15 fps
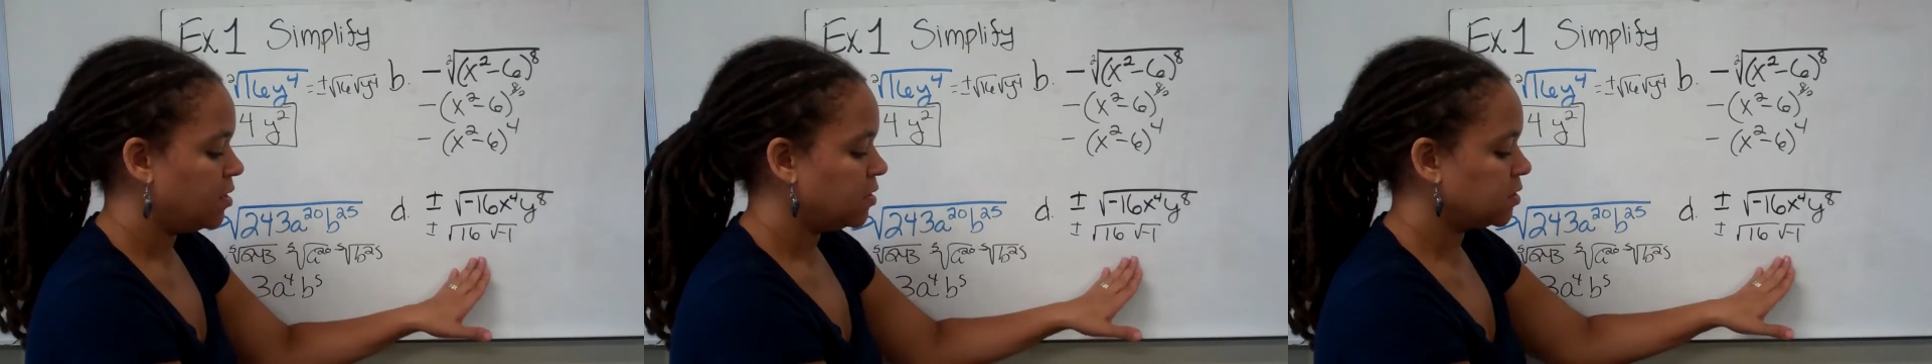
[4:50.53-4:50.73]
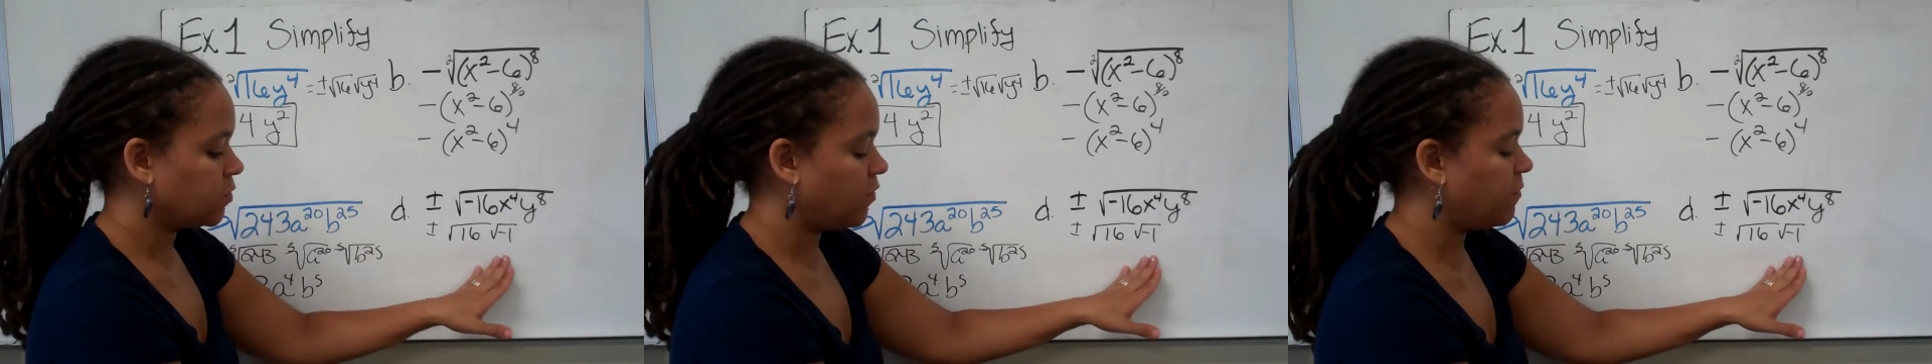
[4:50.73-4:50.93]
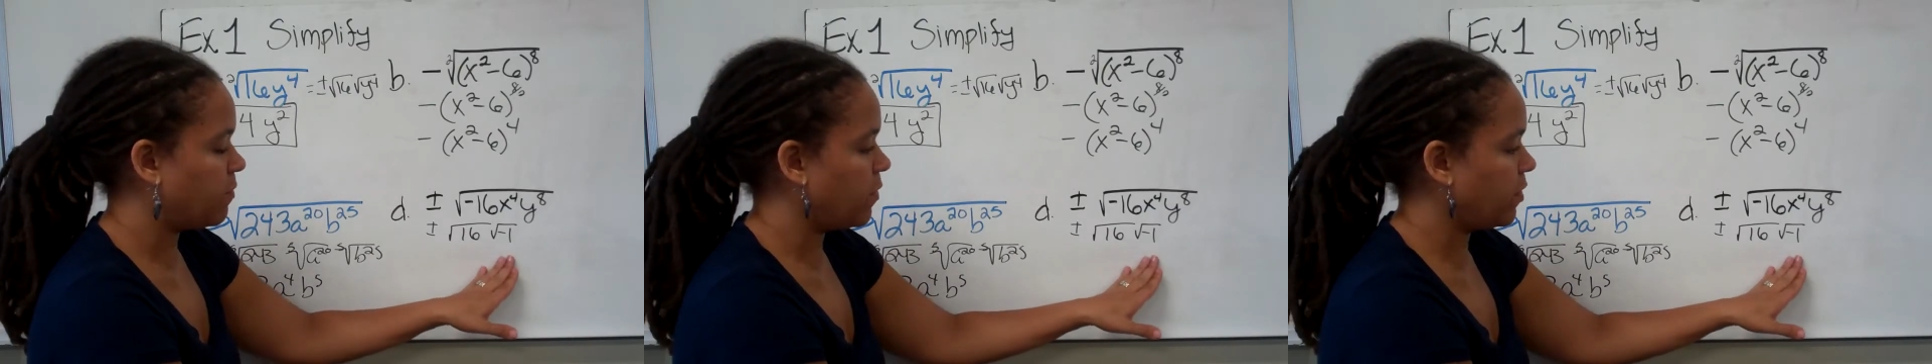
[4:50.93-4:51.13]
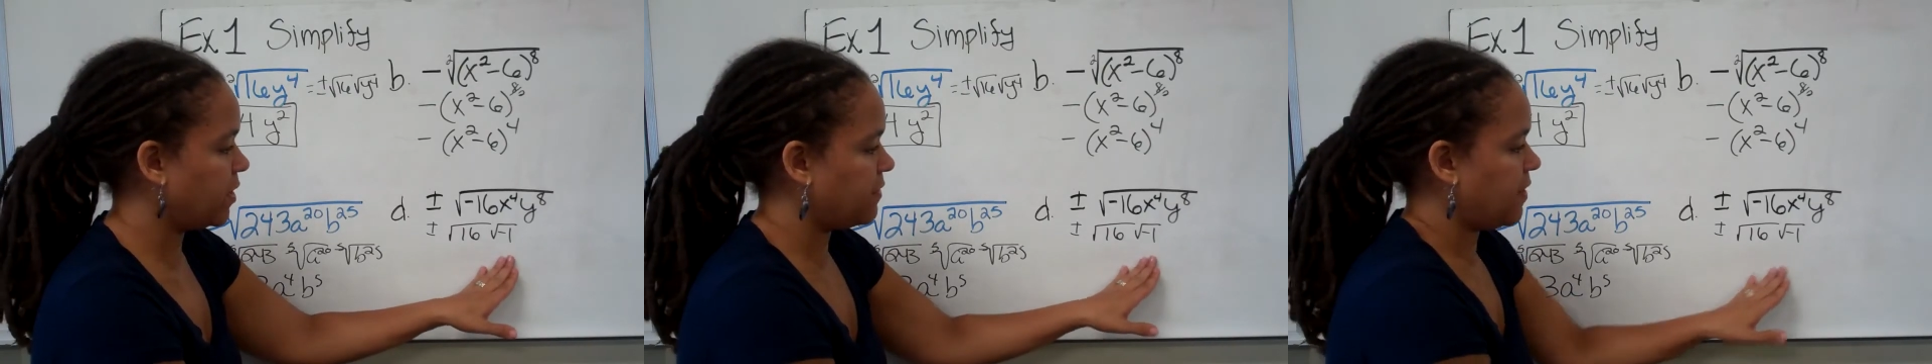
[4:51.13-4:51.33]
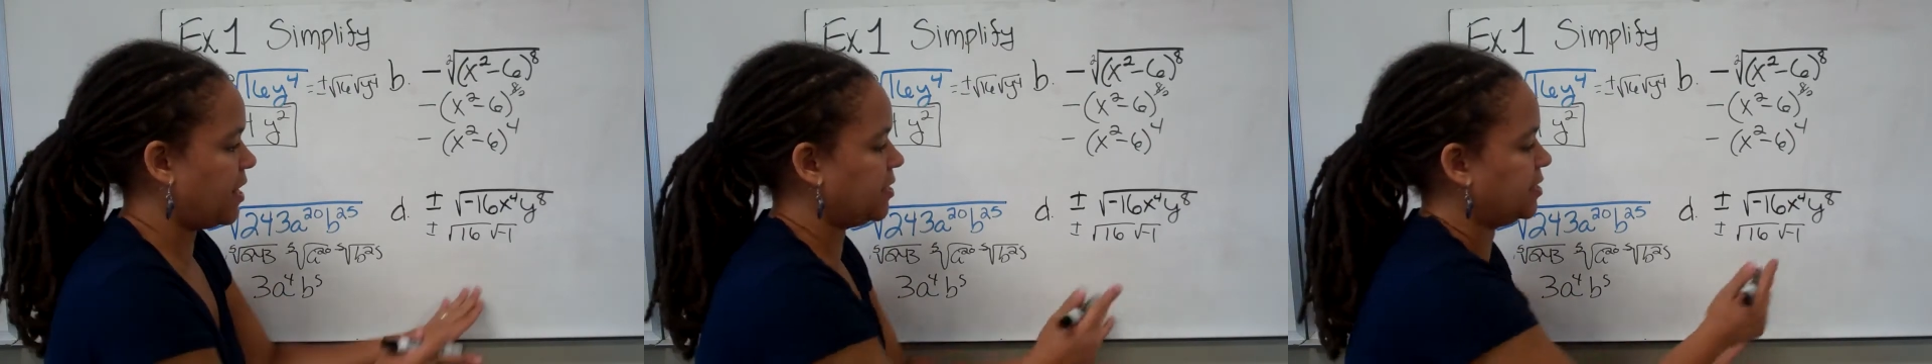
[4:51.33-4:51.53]
So we've
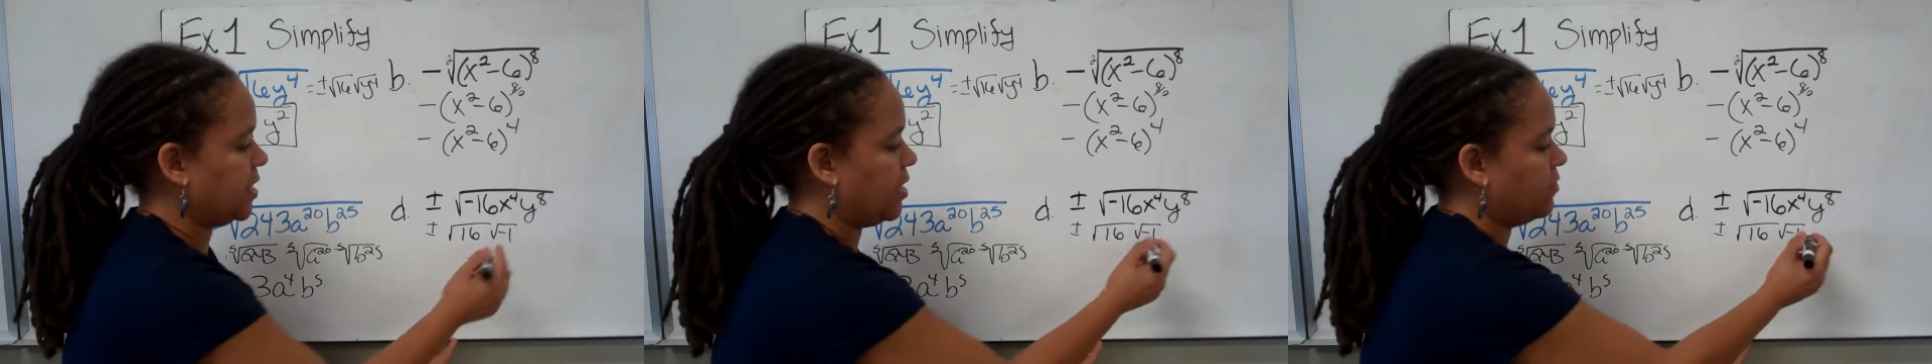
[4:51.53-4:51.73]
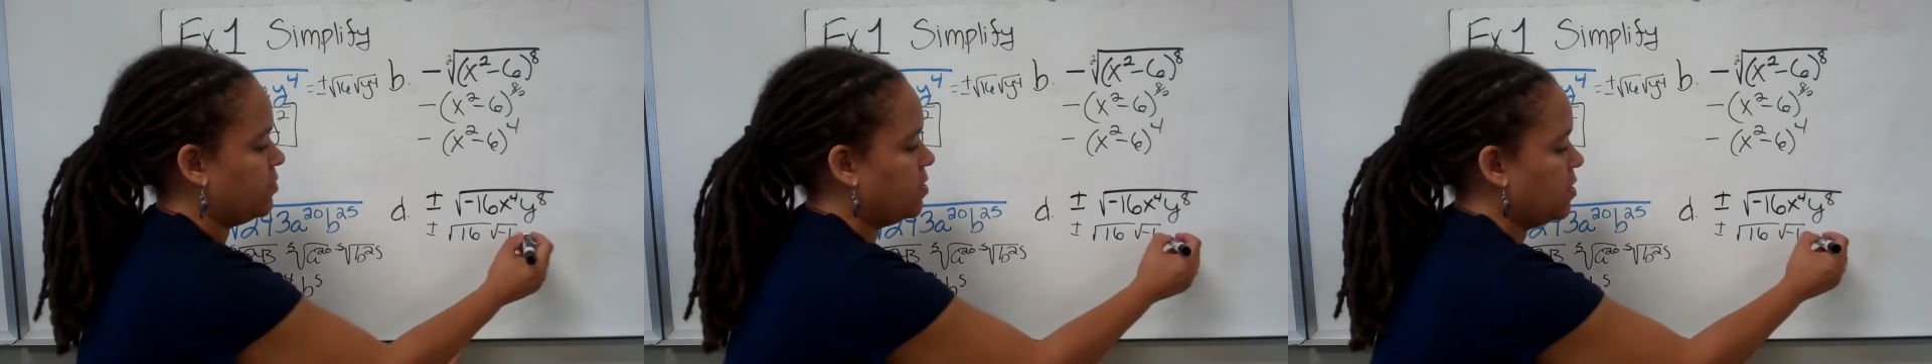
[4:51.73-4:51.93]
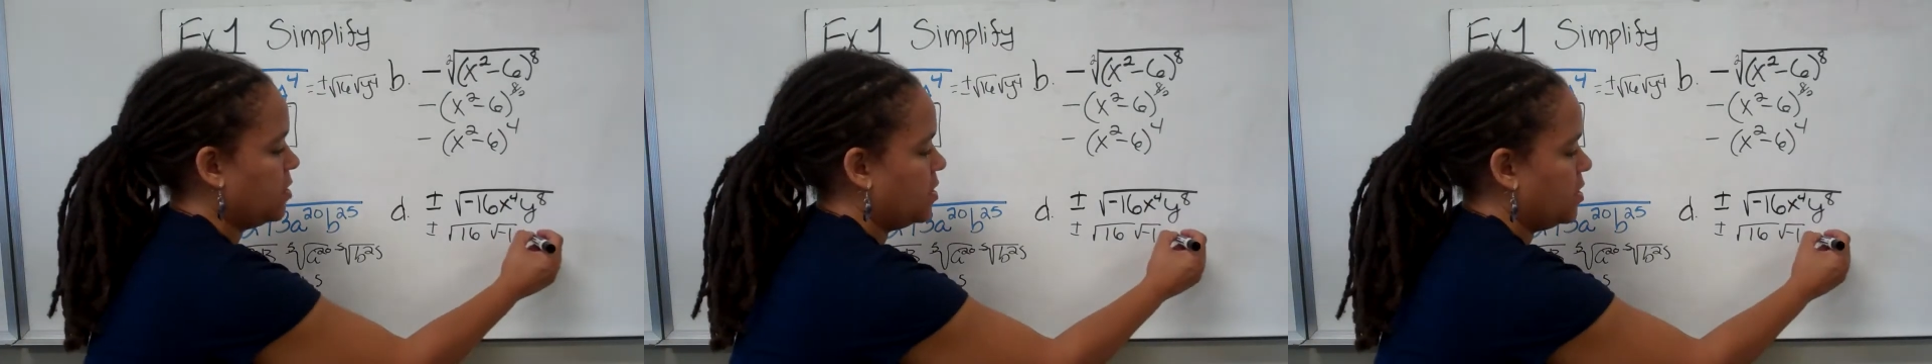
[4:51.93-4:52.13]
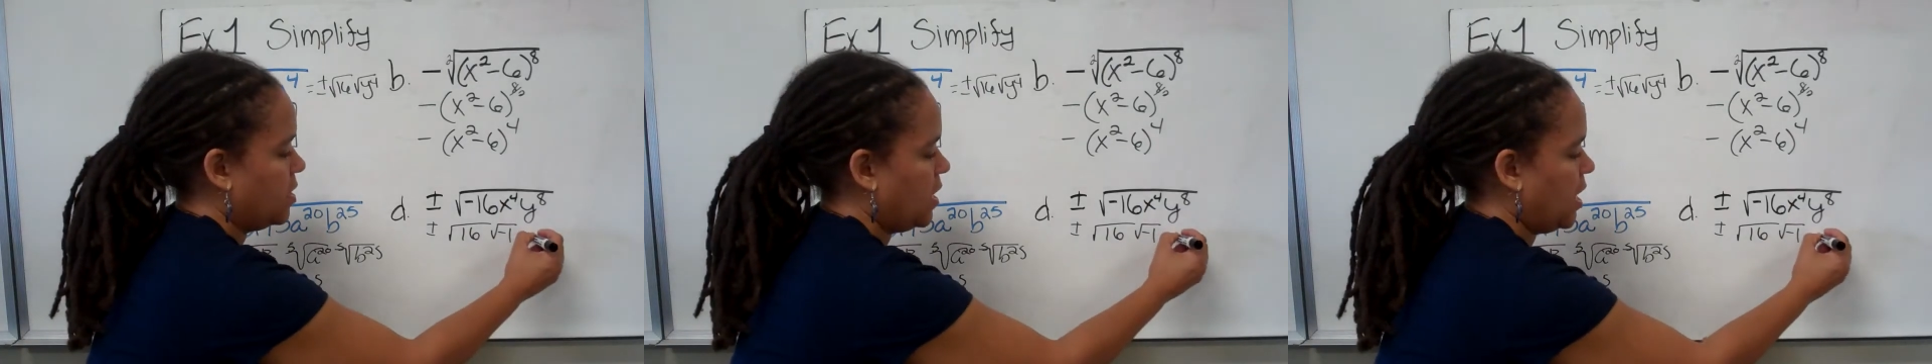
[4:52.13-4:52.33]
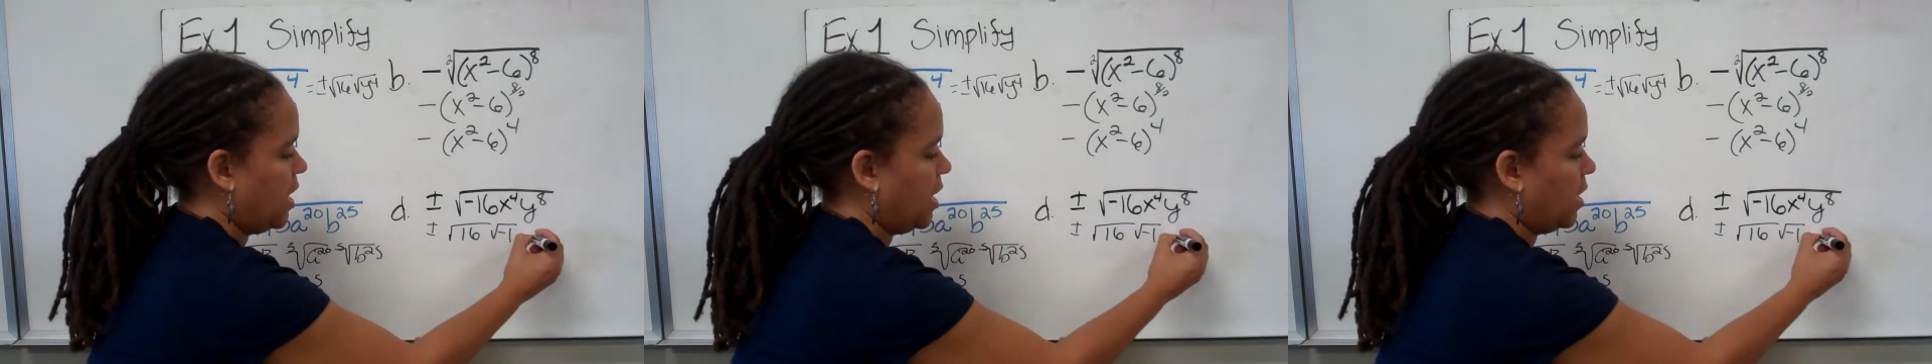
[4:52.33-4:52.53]
broken that down,
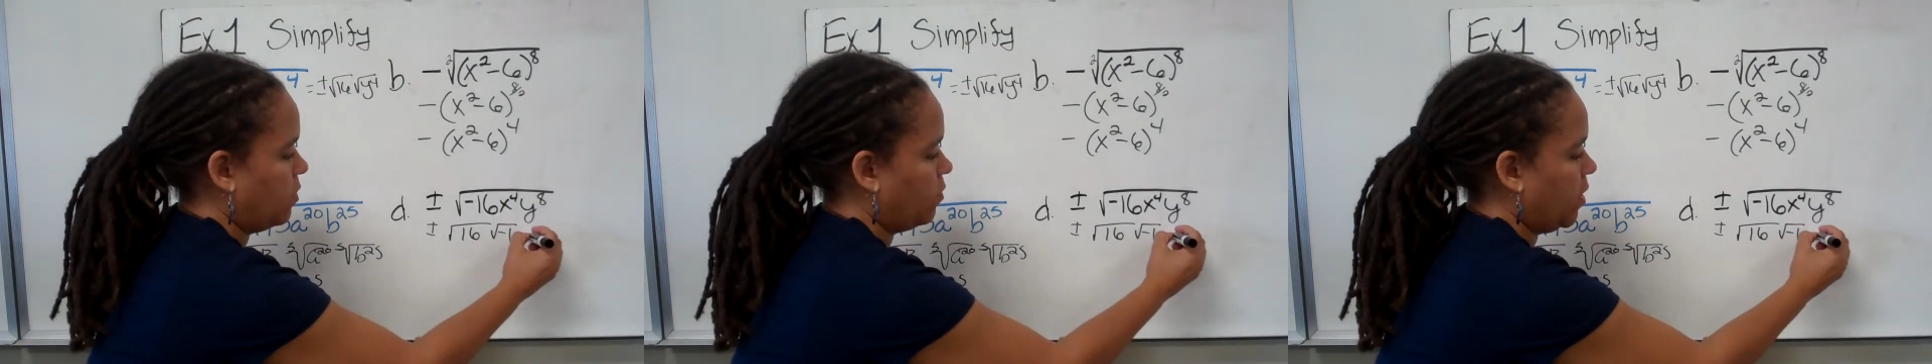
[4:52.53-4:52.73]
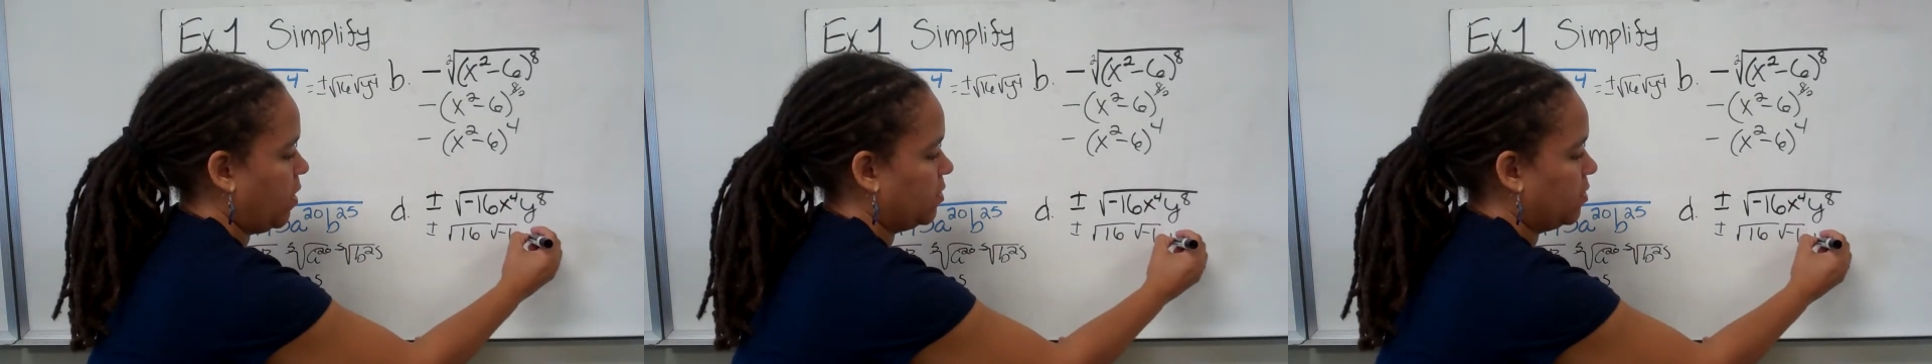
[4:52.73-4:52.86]
and we